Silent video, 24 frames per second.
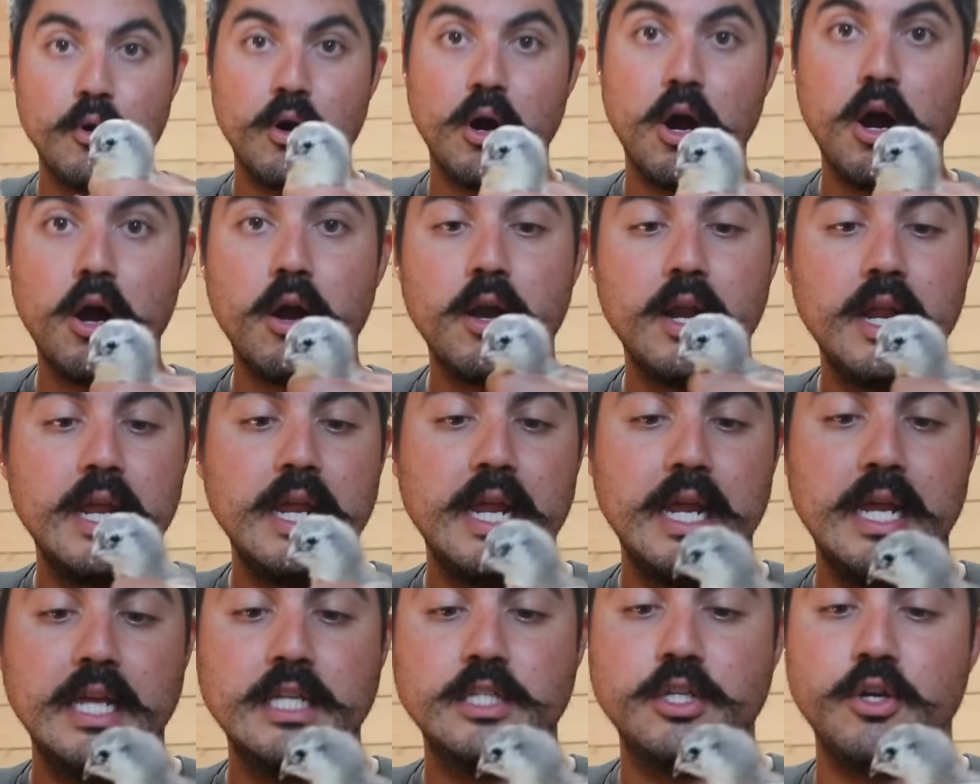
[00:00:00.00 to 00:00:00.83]
more hardy,
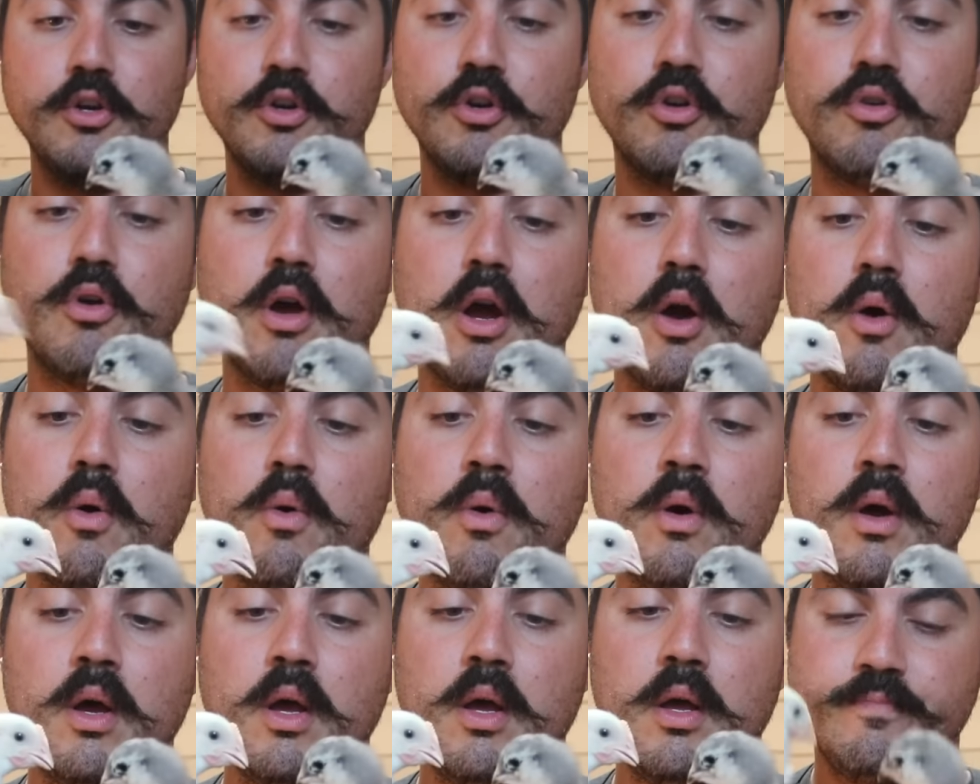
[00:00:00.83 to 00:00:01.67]
easier to
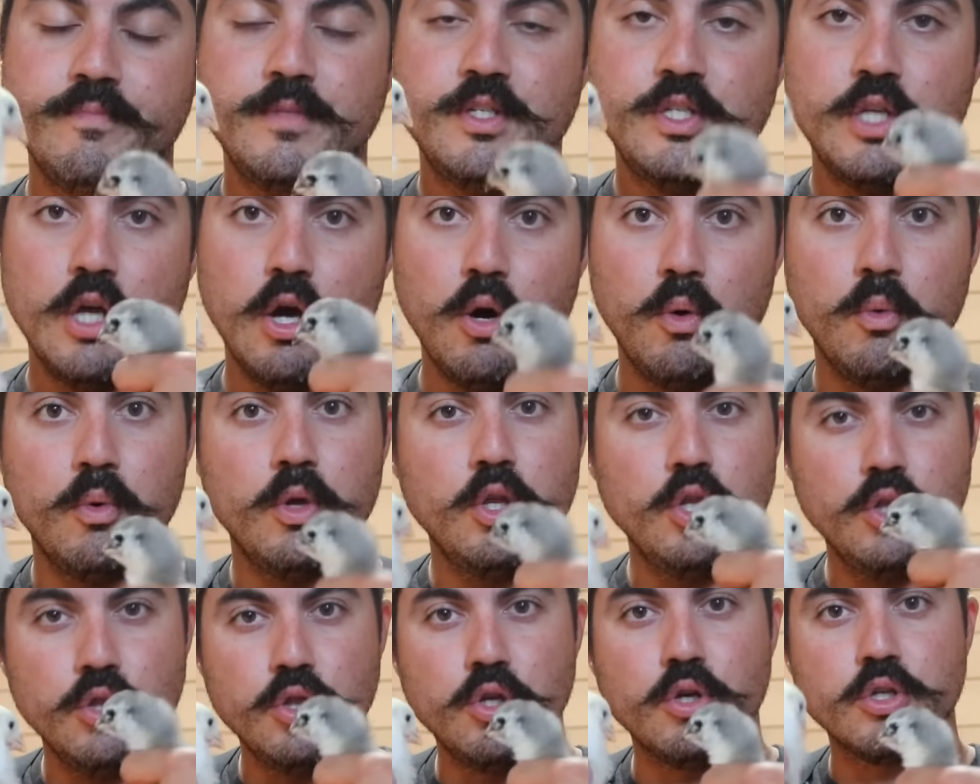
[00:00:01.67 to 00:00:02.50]
grow.
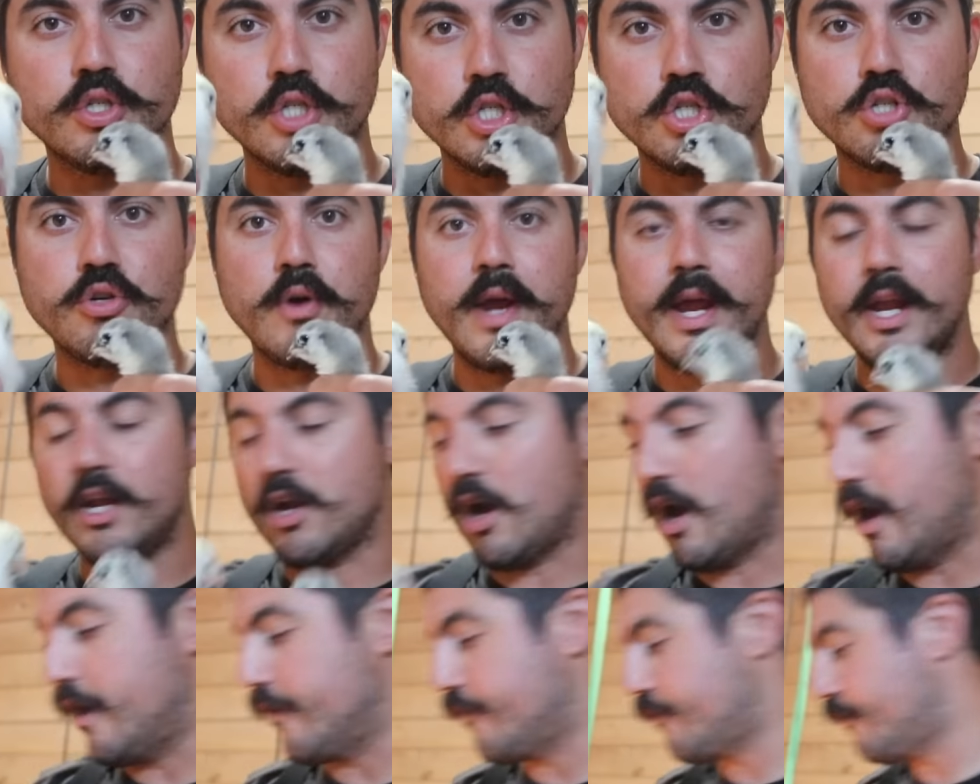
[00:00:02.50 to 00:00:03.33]
So there's a
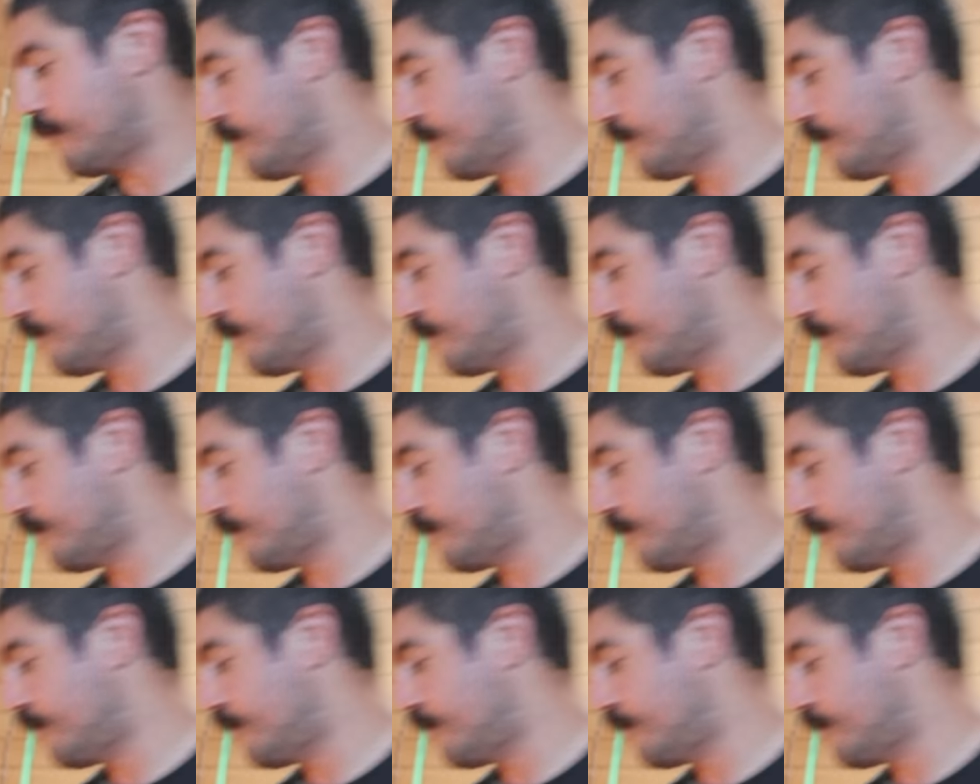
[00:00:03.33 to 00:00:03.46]
trade-off.